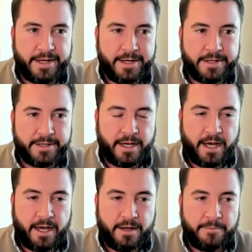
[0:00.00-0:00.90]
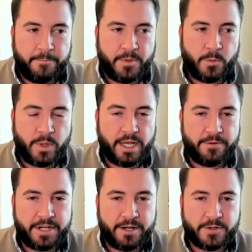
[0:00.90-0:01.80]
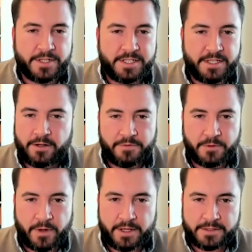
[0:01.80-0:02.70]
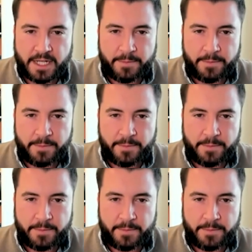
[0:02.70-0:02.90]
uh, the way I would characterize it, they're off the rails.